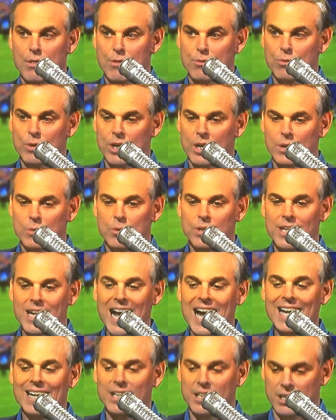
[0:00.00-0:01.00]

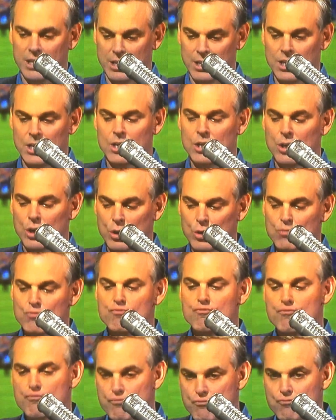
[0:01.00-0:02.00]
390
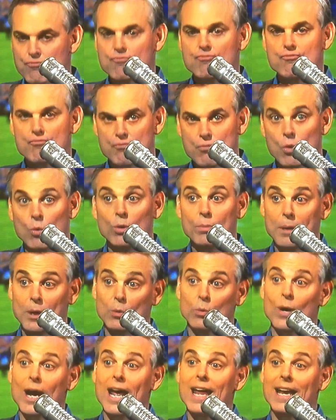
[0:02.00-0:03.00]
would
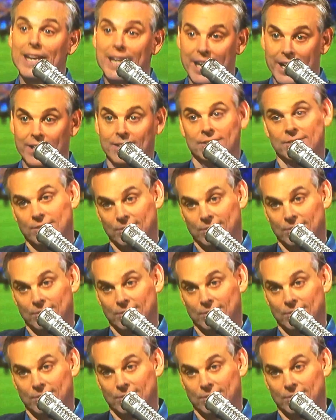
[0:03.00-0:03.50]
be red.